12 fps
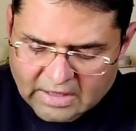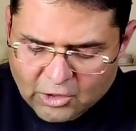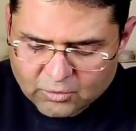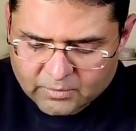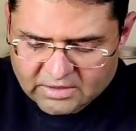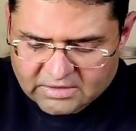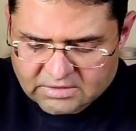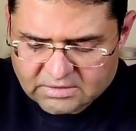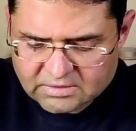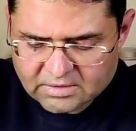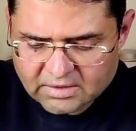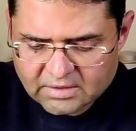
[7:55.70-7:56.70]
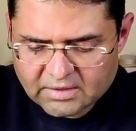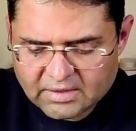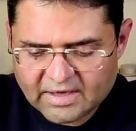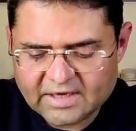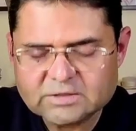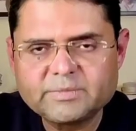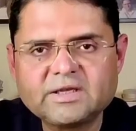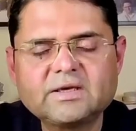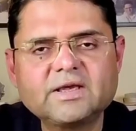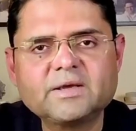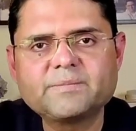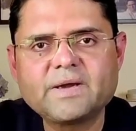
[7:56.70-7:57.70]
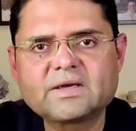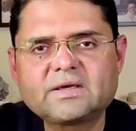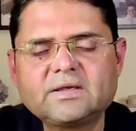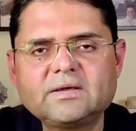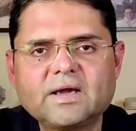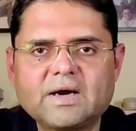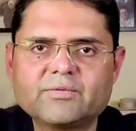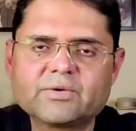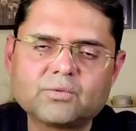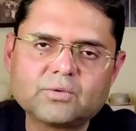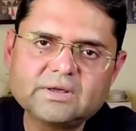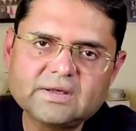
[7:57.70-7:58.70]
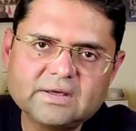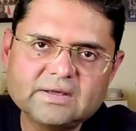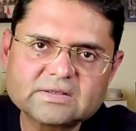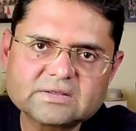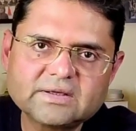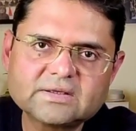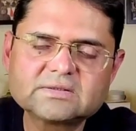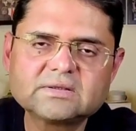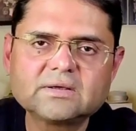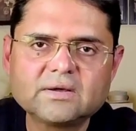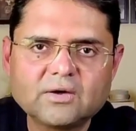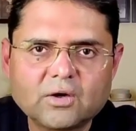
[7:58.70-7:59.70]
Cloudbursts has been impacting our own hilly estates,